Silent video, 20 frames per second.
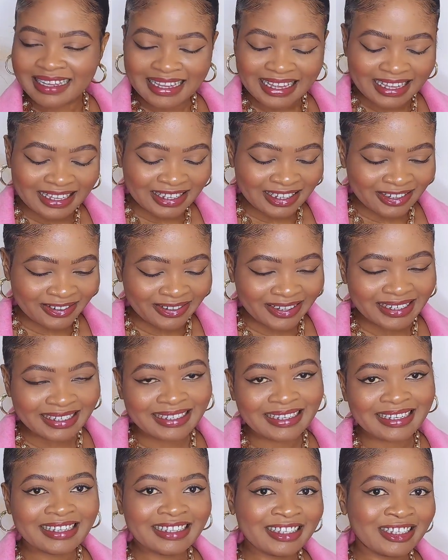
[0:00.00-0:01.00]

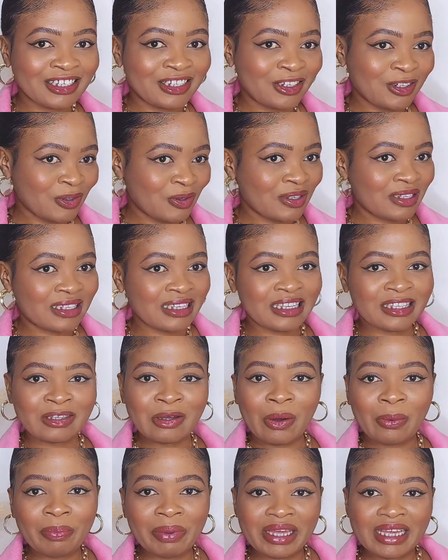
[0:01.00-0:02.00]
interesting, juicy
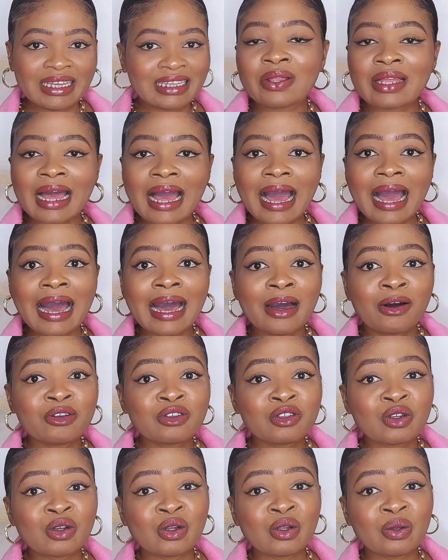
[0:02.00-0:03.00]
topic on how
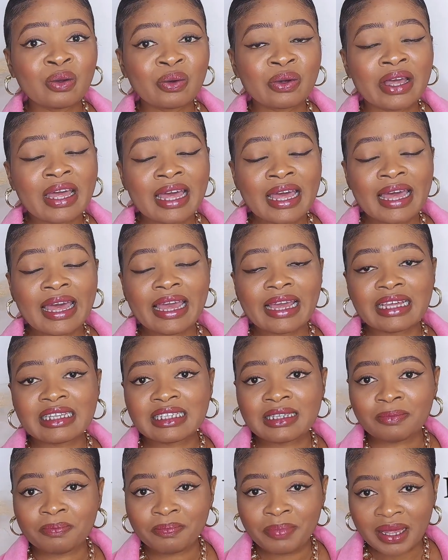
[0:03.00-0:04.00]
to look
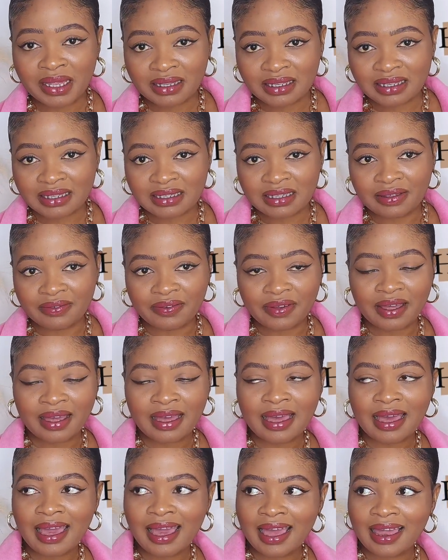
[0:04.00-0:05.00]
expensive,
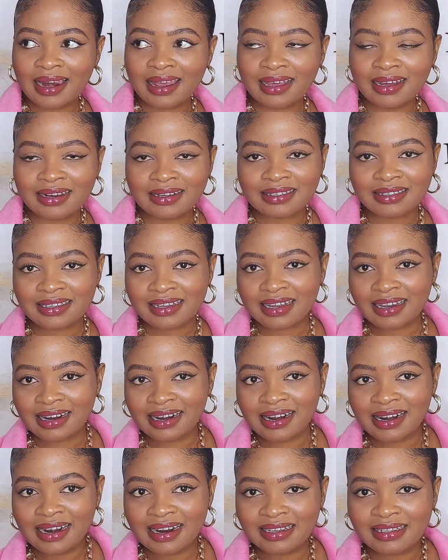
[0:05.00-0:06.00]
elegant,
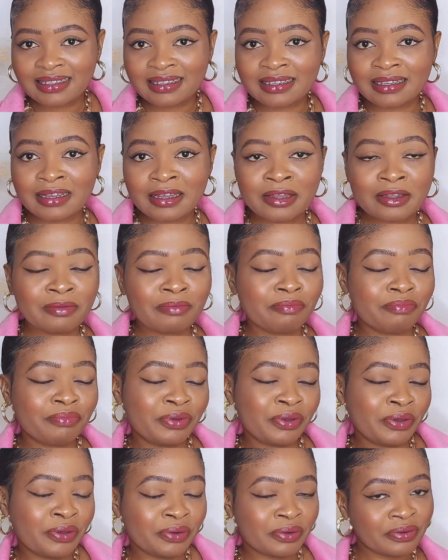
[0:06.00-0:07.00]
classy,
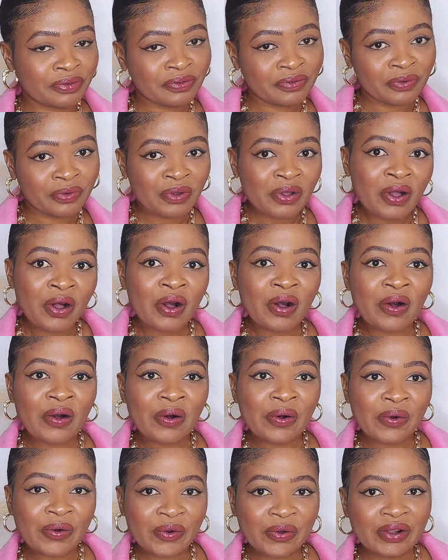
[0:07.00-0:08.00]
beautiful,
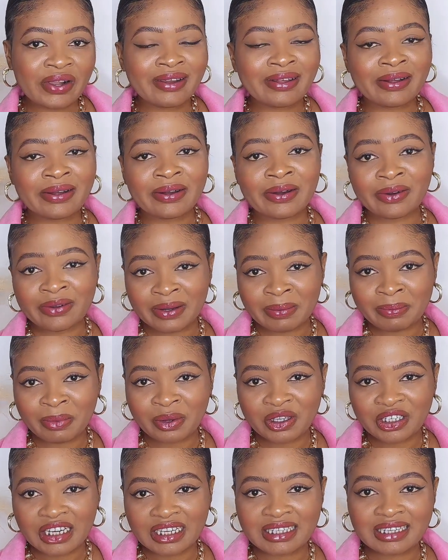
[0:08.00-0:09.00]
all on a
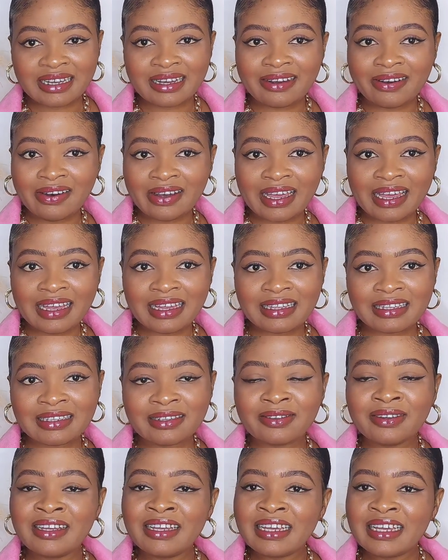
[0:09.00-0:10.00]
budget. Okay,
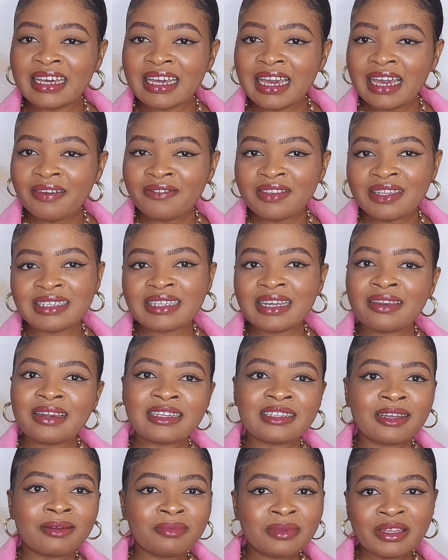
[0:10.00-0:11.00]
so if this sounds
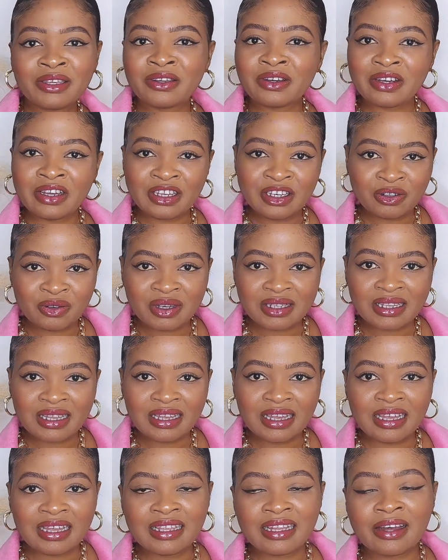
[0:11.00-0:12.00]
like something you're
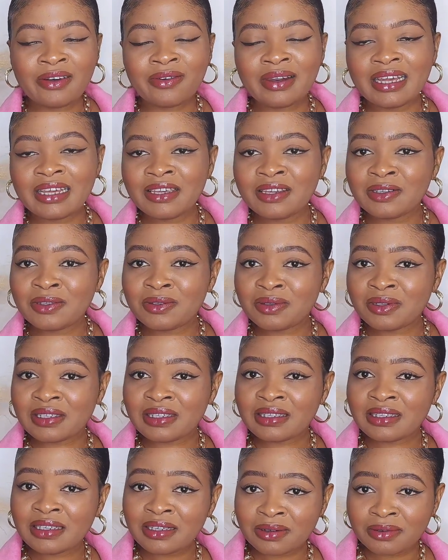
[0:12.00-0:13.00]
interested in, I would like you to
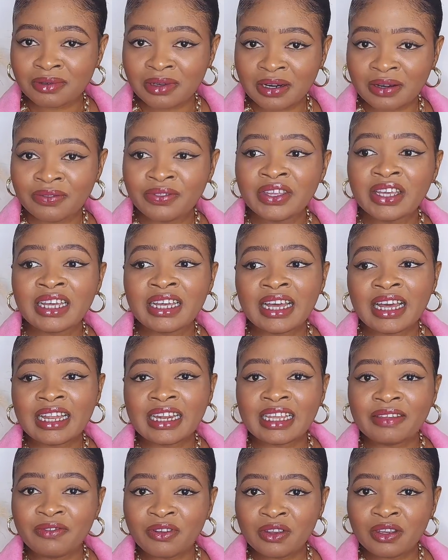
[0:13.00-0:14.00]
stick around,
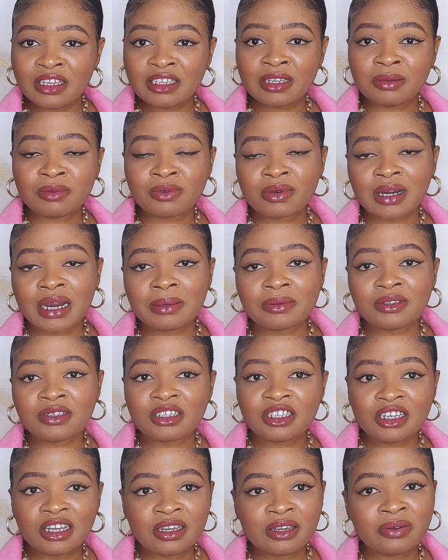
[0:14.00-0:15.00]
and if you're not subscribed to the
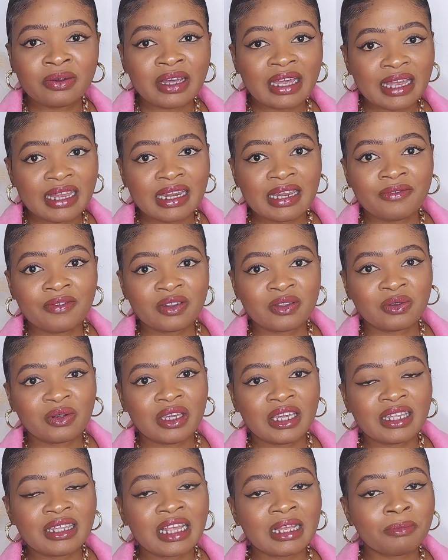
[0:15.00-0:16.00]
channel, endeavor to
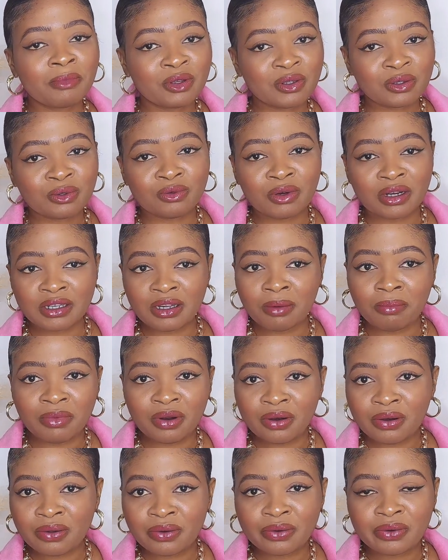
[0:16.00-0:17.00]
hit that button right down
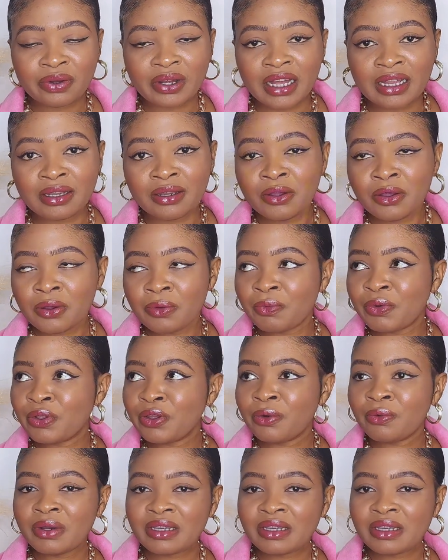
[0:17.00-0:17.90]
below. And without